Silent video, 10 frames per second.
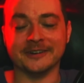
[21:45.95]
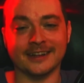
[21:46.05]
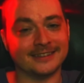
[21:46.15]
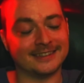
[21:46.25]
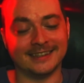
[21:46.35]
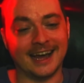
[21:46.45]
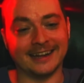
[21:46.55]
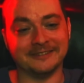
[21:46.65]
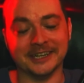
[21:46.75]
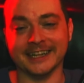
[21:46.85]
That's
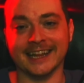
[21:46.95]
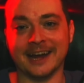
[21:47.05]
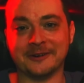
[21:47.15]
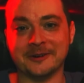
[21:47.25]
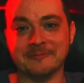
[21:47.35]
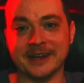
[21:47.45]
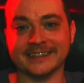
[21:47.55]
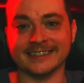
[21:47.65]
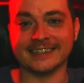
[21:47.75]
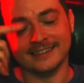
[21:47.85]
not really that romantic.